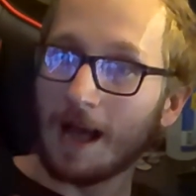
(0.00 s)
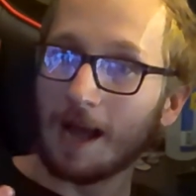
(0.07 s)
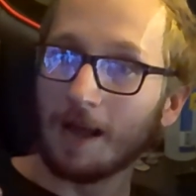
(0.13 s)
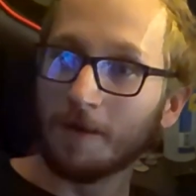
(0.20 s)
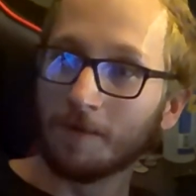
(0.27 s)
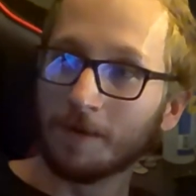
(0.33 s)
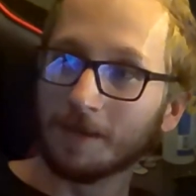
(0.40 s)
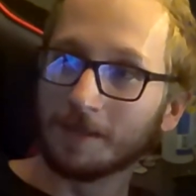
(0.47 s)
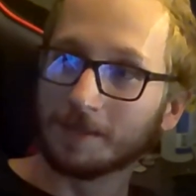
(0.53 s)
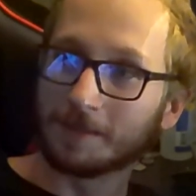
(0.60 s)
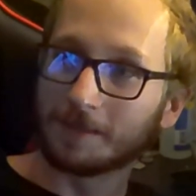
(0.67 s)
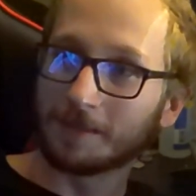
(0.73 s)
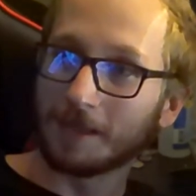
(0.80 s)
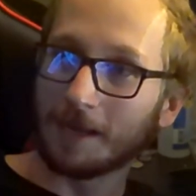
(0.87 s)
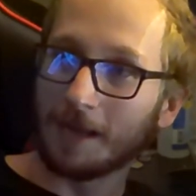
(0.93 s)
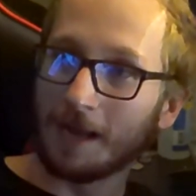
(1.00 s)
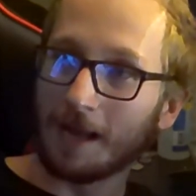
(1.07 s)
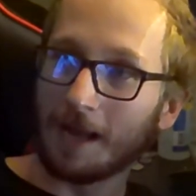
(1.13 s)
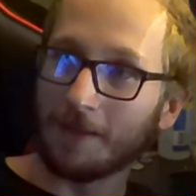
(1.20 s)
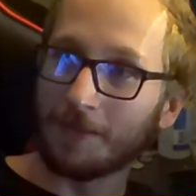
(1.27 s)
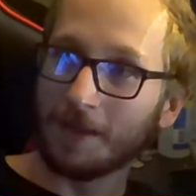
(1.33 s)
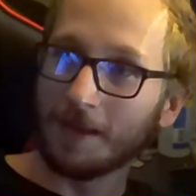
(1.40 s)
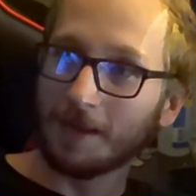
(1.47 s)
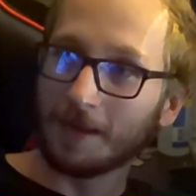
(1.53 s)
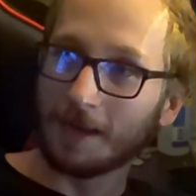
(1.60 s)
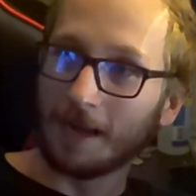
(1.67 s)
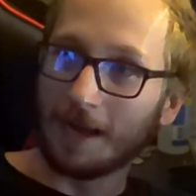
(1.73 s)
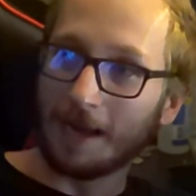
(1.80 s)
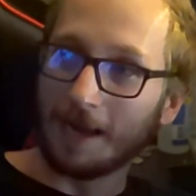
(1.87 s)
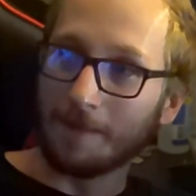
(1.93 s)
I think
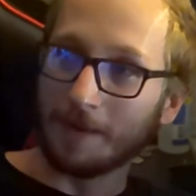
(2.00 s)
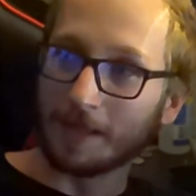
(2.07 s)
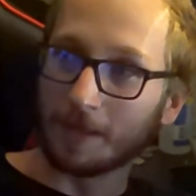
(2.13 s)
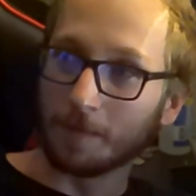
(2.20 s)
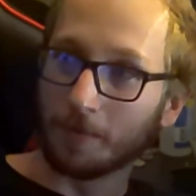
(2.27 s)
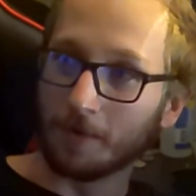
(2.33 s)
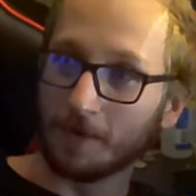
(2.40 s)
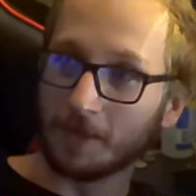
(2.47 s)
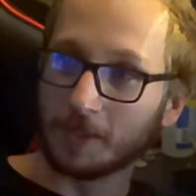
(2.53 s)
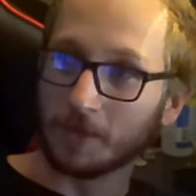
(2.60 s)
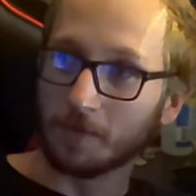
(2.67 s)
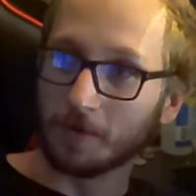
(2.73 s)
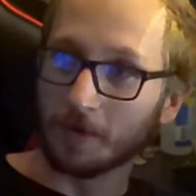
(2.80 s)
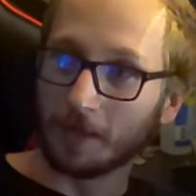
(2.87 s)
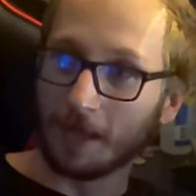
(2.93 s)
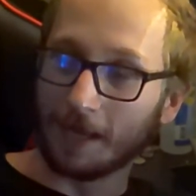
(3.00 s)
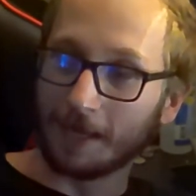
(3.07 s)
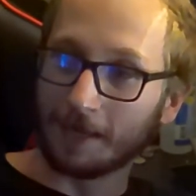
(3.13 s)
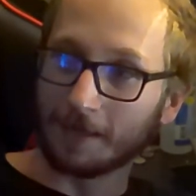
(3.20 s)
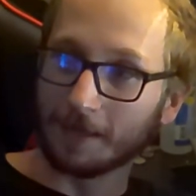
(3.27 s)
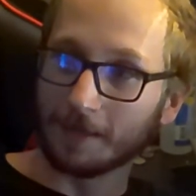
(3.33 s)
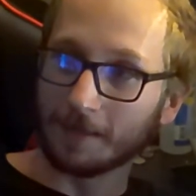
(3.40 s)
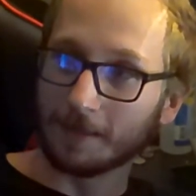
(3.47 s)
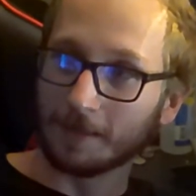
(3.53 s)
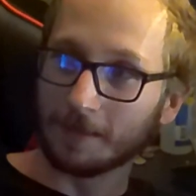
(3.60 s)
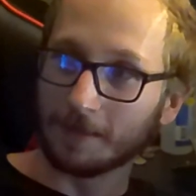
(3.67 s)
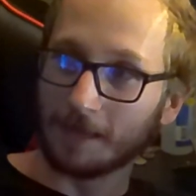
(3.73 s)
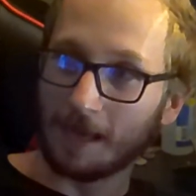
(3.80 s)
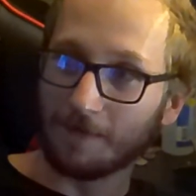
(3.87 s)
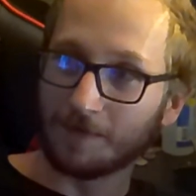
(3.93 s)
I'm at the point to where, like,
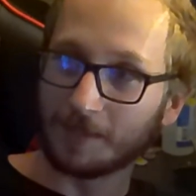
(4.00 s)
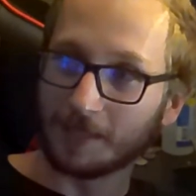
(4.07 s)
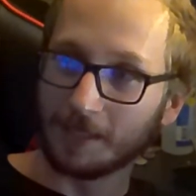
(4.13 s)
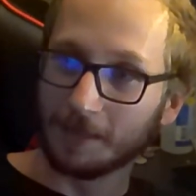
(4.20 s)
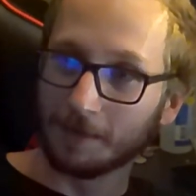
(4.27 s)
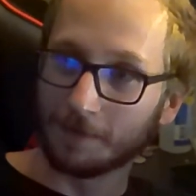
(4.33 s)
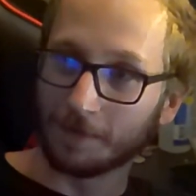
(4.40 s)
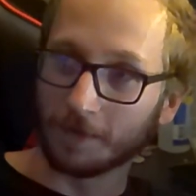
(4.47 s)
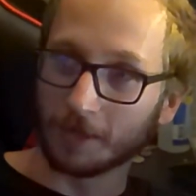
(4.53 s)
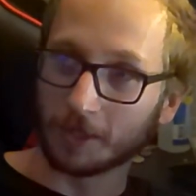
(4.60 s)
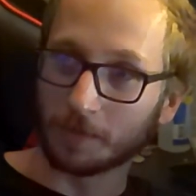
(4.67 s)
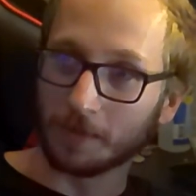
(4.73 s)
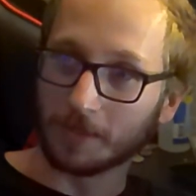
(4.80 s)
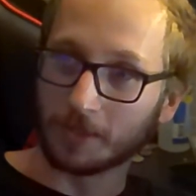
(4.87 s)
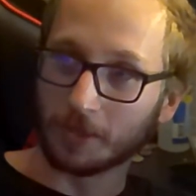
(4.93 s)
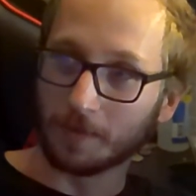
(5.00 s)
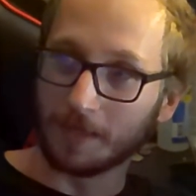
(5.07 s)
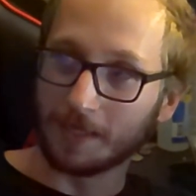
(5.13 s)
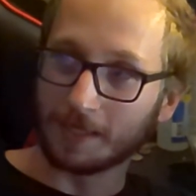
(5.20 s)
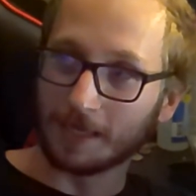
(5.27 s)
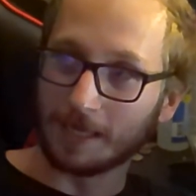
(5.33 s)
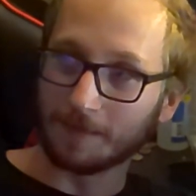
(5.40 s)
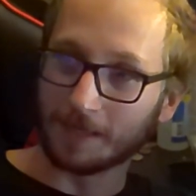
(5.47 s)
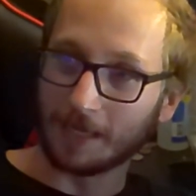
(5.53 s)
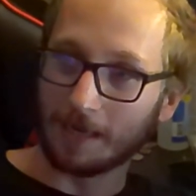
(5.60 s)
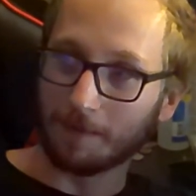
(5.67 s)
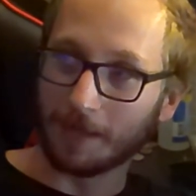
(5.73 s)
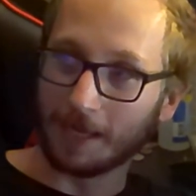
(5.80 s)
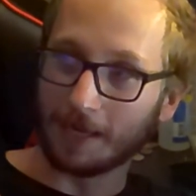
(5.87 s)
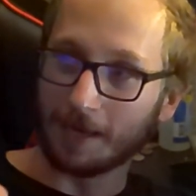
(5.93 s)
I've seen the first one so many times that
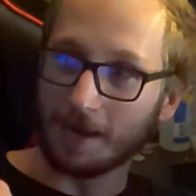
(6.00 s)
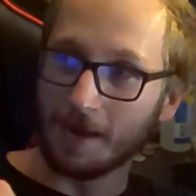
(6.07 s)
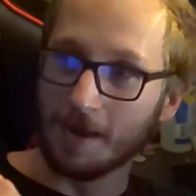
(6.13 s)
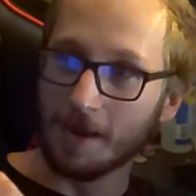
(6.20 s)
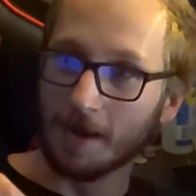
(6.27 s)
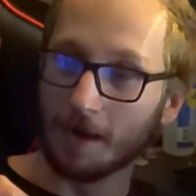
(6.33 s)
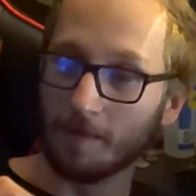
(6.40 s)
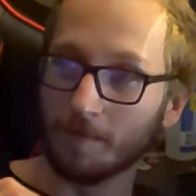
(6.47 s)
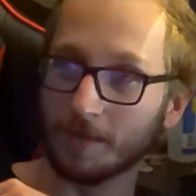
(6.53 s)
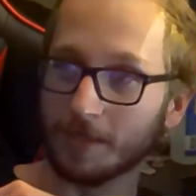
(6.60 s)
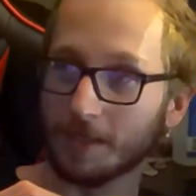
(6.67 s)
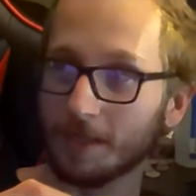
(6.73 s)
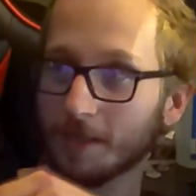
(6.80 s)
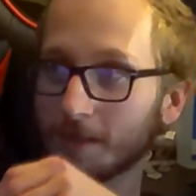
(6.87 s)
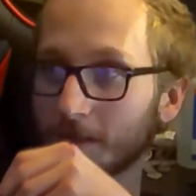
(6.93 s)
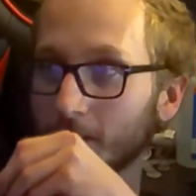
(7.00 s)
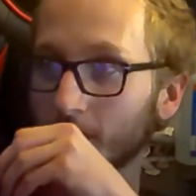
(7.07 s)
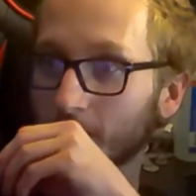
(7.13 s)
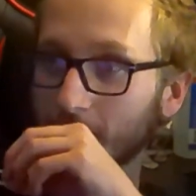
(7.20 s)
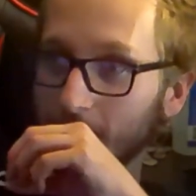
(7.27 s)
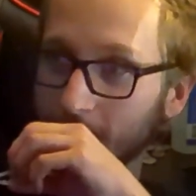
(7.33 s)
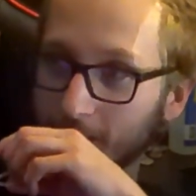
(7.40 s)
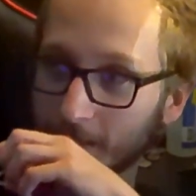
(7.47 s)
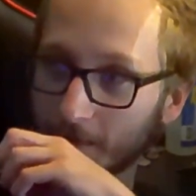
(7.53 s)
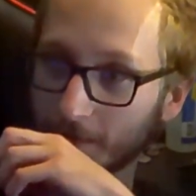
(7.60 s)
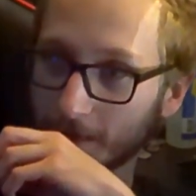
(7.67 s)
I'm, like, numb to the goriness of